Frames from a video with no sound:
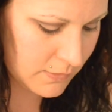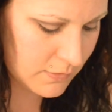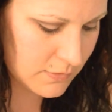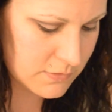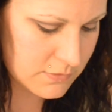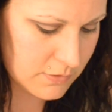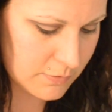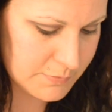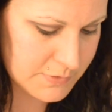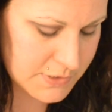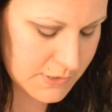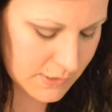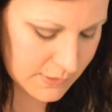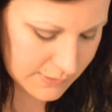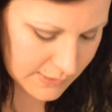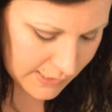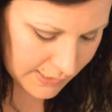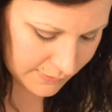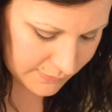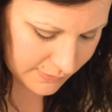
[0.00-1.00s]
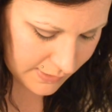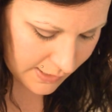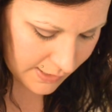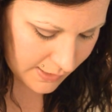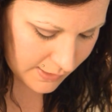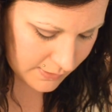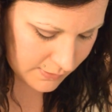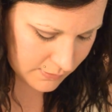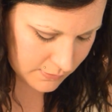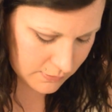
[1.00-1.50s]
So I'm just going to take
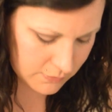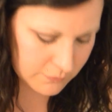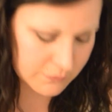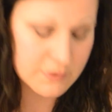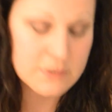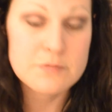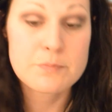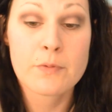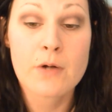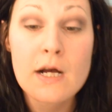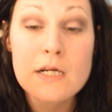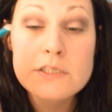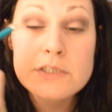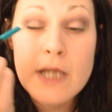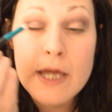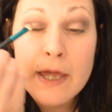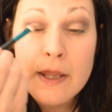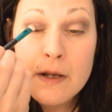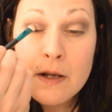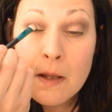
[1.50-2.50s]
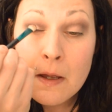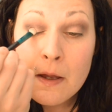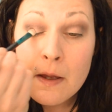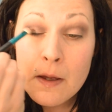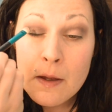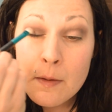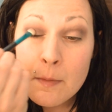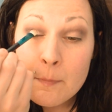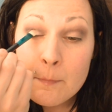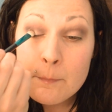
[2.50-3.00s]
that on this brush and
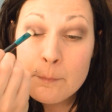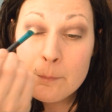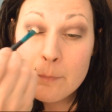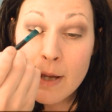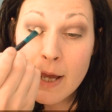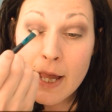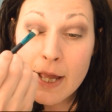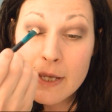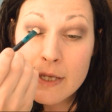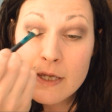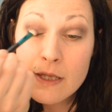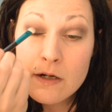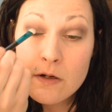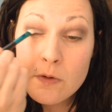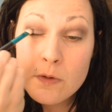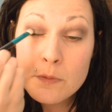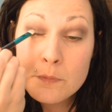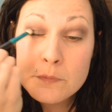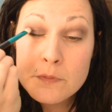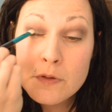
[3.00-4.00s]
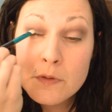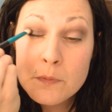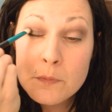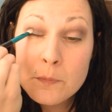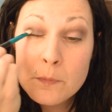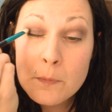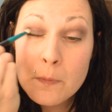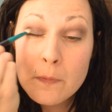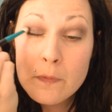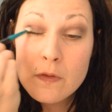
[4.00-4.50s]
pack it
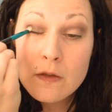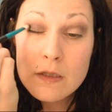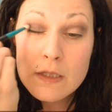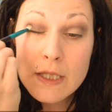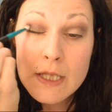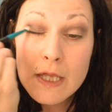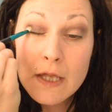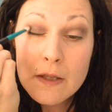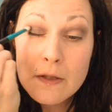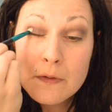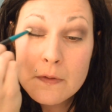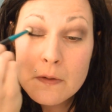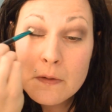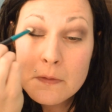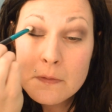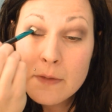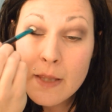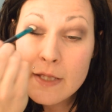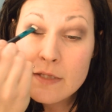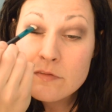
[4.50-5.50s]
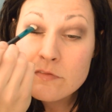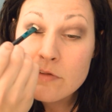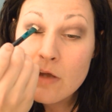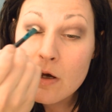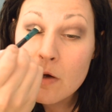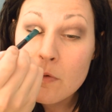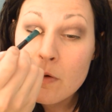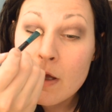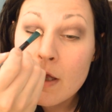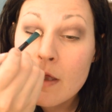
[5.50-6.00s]
onto the lid, like
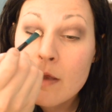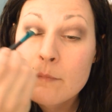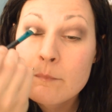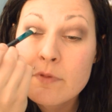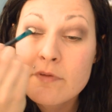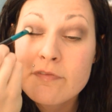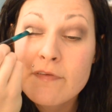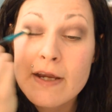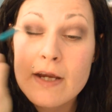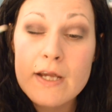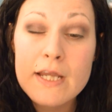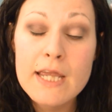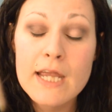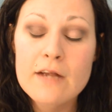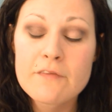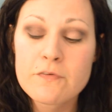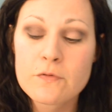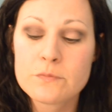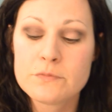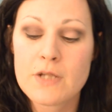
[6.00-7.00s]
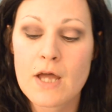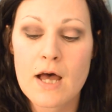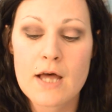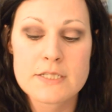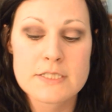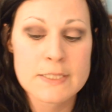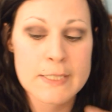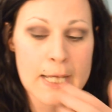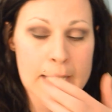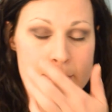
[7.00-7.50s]
so. Be very careful
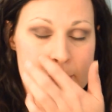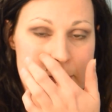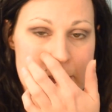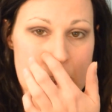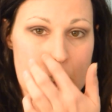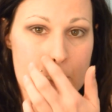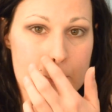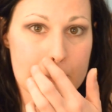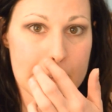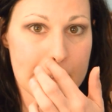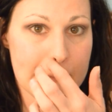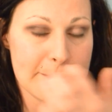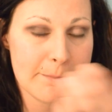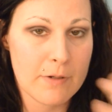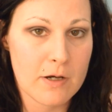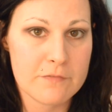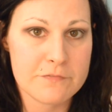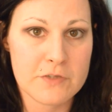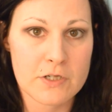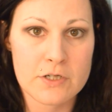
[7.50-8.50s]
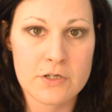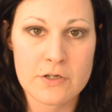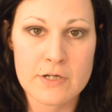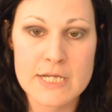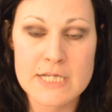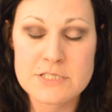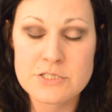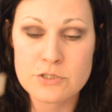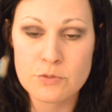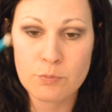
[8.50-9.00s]
not to take this color above your
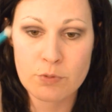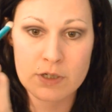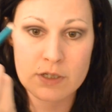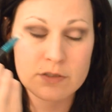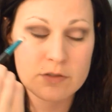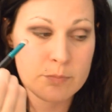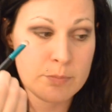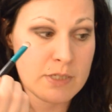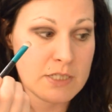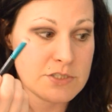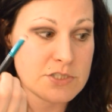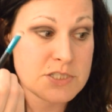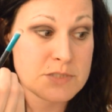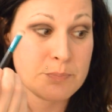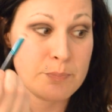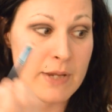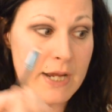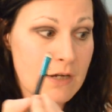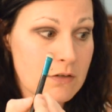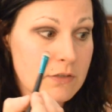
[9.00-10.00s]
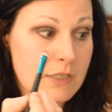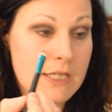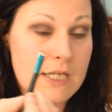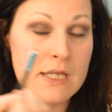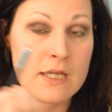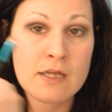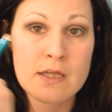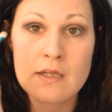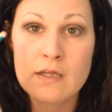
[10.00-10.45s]
crease. You want it to be just barely,